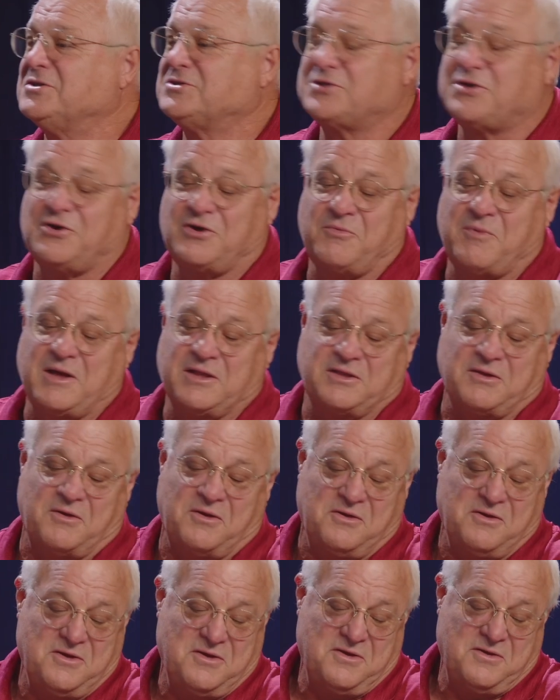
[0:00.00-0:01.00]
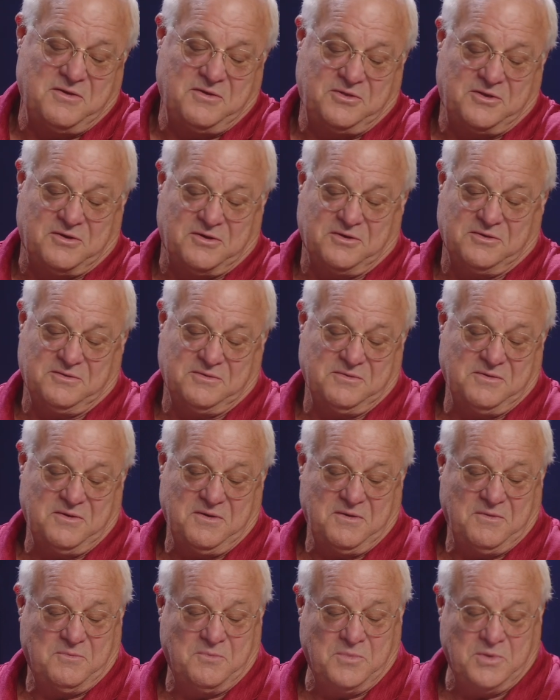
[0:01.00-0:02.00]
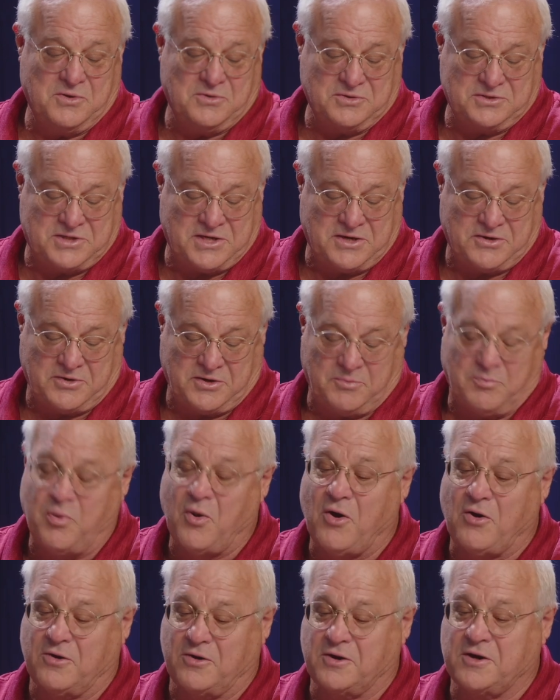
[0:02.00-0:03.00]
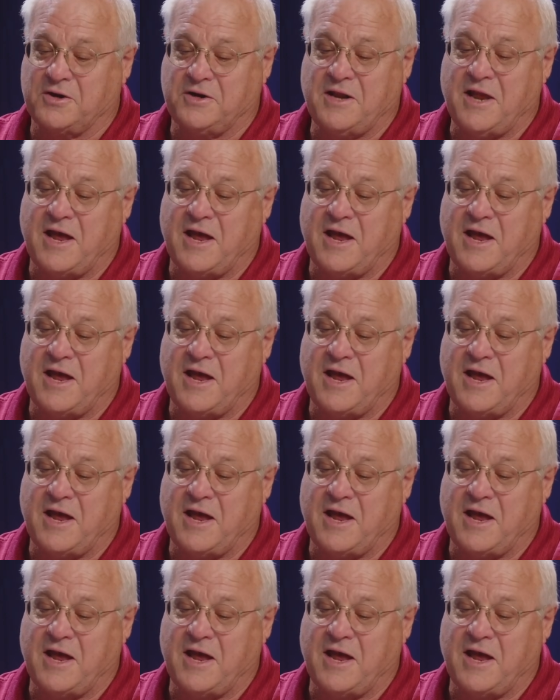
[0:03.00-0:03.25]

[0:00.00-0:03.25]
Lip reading: talk about the military park now.